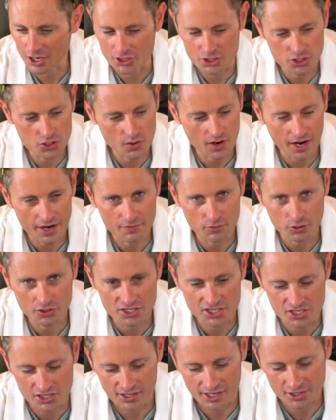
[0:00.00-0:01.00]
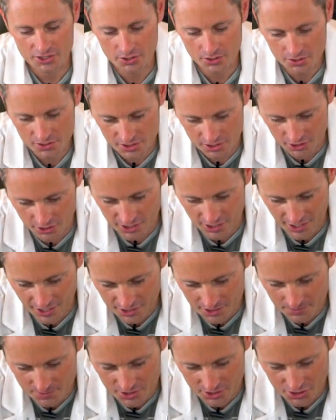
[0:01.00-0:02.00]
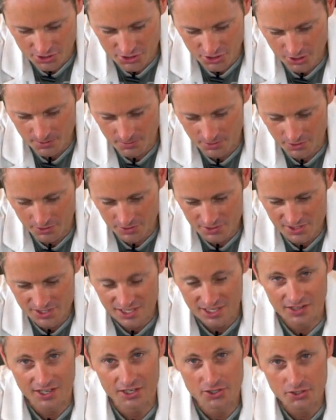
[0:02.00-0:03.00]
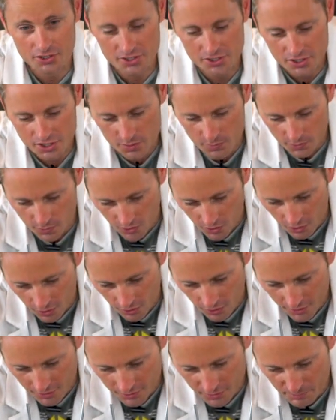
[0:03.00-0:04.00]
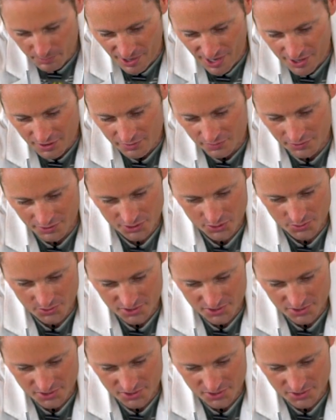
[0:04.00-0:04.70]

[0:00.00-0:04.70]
our two high voltage electrodes and connect them to the terminals, the electricity will arc at the path of least